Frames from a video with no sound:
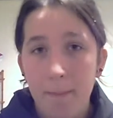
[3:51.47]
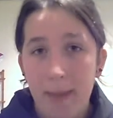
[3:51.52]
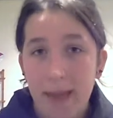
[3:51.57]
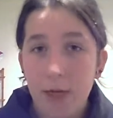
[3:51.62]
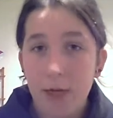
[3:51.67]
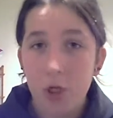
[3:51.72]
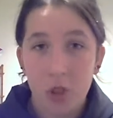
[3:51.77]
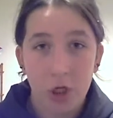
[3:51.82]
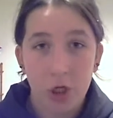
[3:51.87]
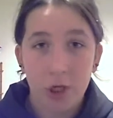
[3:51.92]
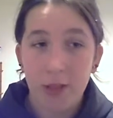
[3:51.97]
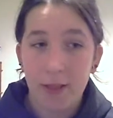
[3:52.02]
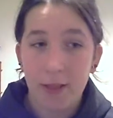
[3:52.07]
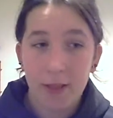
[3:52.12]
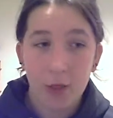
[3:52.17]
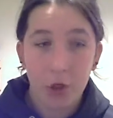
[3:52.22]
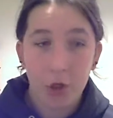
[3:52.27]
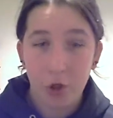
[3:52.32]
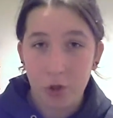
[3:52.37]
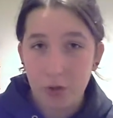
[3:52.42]
make sure
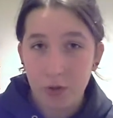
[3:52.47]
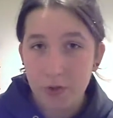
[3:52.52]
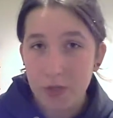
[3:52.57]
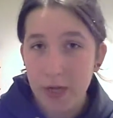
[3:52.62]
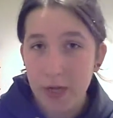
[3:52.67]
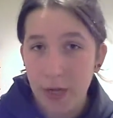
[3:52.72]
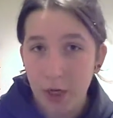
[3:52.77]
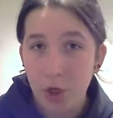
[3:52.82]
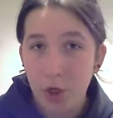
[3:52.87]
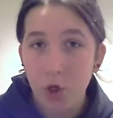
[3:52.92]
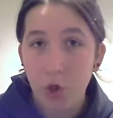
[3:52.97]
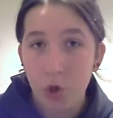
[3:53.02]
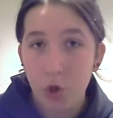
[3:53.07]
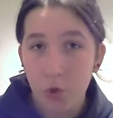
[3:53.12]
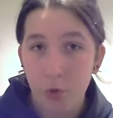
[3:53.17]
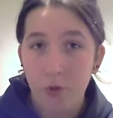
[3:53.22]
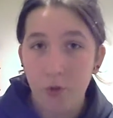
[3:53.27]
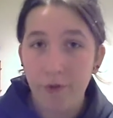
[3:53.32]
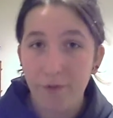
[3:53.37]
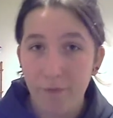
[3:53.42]
that the girls in
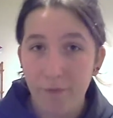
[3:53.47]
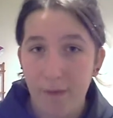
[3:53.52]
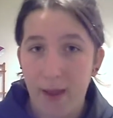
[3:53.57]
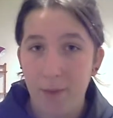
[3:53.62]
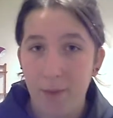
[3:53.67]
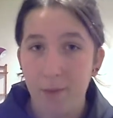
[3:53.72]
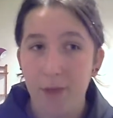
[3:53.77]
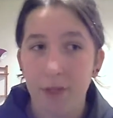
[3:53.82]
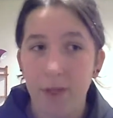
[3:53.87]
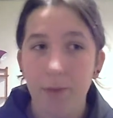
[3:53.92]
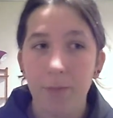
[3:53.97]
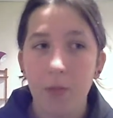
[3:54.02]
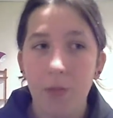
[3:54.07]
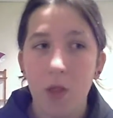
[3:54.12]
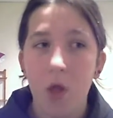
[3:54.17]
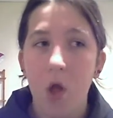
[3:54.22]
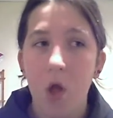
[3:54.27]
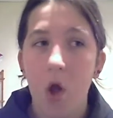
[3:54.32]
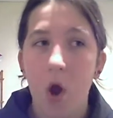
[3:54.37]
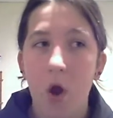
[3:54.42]
your family
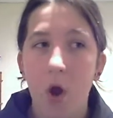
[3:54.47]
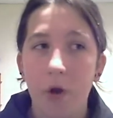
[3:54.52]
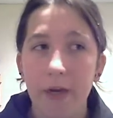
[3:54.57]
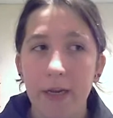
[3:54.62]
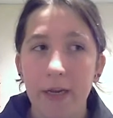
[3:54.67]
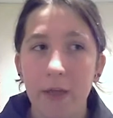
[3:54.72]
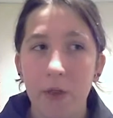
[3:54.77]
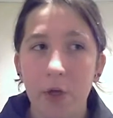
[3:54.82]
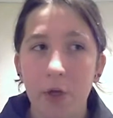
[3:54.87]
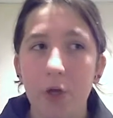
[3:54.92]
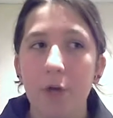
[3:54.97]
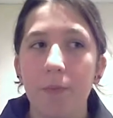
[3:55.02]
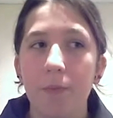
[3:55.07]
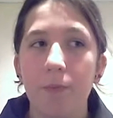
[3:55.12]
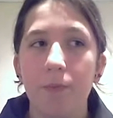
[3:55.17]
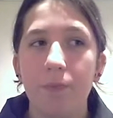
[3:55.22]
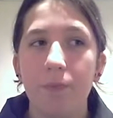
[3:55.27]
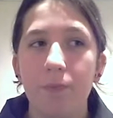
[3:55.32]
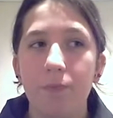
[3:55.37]
are either